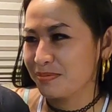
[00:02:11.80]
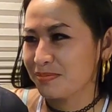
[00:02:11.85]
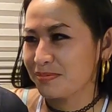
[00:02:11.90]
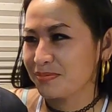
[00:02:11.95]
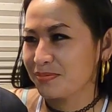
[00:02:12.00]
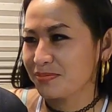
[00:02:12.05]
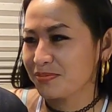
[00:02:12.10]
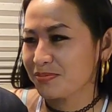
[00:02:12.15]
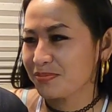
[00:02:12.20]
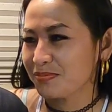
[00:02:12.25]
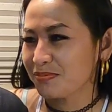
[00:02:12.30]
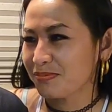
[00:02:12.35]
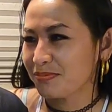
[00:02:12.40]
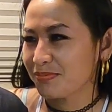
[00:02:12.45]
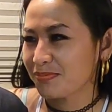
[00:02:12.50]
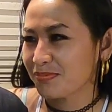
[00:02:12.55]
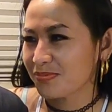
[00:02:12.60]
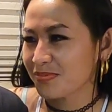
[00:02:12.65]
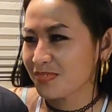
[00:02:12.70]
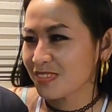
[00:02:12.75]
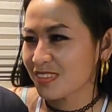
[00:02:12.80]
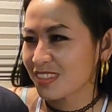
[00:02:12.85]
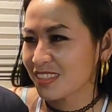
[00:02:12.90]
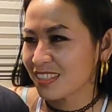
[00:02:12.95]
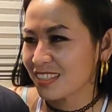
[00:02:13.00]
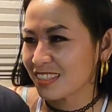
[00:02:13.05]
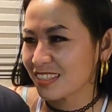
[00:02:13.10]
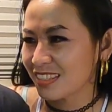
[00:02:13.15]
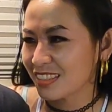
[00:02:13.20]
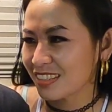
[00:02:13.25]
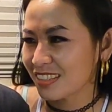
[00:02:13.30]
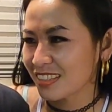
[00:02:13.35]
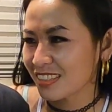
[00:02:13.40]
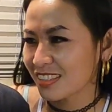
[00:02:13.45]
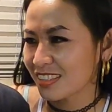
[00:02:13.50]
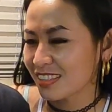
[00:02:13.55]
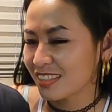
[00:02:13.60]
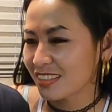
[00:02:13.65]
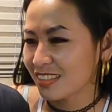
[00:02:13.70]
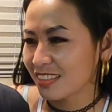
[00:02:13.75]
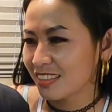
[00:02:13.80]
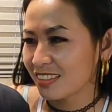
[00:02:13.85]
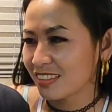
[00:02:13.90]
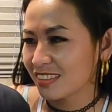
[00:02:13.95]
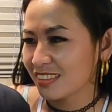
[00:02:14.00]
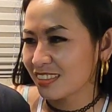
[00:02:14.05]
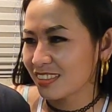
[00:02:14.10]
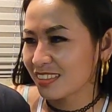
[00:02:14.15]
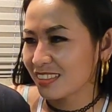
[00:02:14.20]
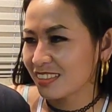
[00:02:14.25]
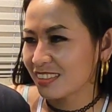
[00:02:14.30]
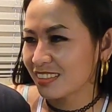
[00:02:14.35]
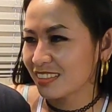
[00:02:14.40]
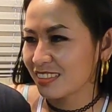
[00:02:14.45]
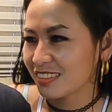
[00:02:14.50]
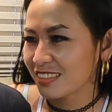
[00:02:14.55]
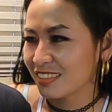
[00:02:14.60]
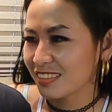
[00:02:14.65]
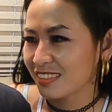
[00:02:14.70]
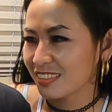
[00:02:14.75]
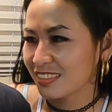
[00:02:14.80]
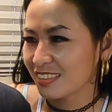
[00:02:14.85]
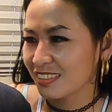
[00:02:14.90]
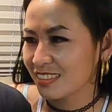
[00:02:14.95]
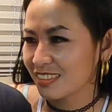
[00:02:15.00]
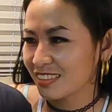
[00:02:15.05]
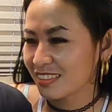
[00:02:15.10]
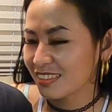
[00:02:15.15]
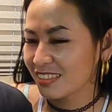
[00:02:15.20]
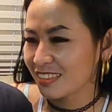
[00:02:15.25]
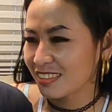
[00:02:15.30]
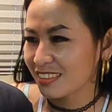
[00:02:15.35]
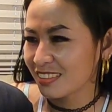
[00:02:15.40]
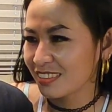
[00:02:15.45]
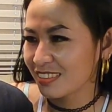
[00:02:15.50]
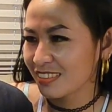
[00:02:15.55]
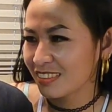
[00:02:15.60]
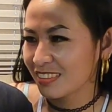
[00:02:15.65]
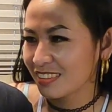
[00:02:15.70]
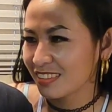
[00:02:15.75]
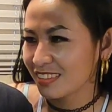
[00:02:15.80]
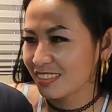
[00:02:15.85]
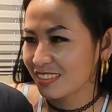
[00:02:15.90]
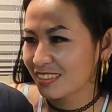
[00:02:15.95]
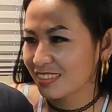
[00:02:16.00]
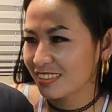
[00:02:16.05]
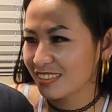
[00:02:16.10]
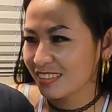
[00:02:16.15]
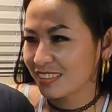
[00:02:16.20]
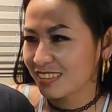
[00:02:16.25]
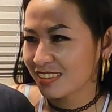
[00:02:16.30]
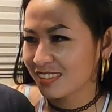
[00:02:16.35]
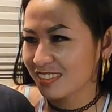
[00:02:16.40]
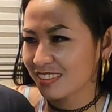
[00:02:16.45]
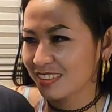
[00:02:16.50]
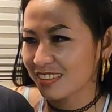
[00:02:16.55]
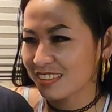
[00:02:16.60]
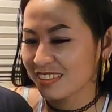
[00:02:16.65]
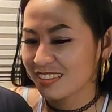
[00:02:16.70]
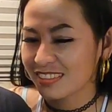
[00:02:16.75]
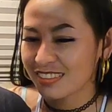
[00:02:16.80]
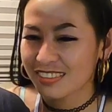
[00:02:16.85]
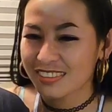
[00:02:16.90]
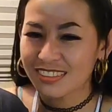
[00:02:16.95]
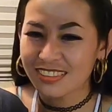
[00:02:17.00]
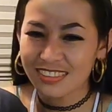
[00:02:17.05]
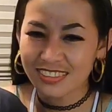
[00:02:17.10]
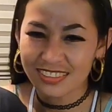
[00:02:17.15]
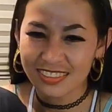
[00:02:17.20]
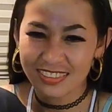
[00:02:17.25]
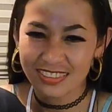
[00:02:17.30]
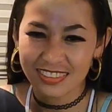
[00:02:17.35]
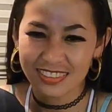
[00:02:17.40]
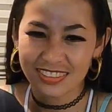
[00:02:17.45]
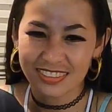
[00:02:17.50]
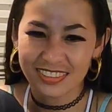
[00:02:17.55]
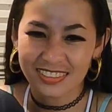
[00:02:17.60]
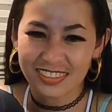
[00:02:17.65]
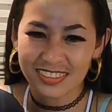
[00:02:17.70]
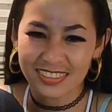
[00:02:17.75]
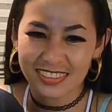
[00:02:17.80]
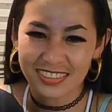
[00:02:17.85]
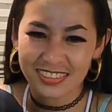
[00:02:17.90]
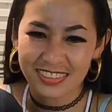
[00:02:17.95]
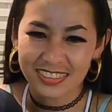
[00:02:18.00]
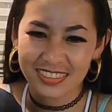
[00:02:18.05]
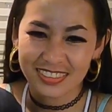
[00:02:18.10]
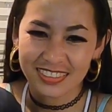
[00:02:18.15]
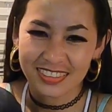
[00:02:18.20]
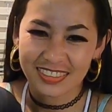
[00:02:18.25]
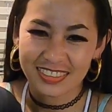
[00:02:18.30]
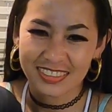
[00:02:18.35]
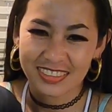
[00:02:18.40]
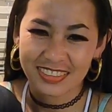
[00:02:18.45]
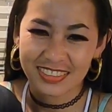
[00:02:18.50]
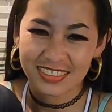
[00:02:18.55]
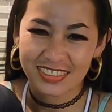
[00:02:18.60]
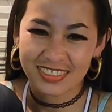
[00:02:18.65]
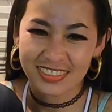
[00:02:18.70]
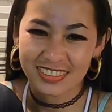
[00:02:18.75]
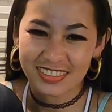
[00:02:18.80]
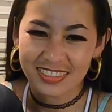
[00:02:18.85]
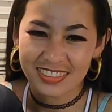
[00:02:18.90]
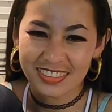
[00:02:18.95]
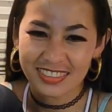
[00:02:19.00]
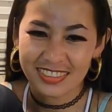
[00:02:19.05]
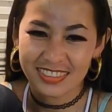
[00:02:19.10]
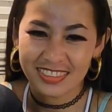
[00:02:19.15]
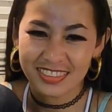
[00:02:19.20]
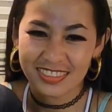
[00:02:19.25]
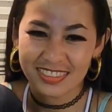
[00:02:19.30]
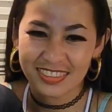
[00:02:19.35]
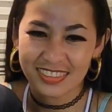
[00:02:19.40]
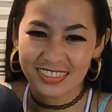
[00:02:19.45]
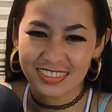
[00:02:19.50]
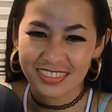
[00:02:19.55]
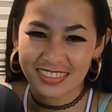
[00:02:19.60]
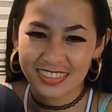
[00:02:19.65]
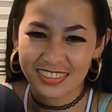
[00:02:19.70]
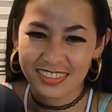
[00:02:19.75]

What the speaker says: No words are spoken by the person on screen.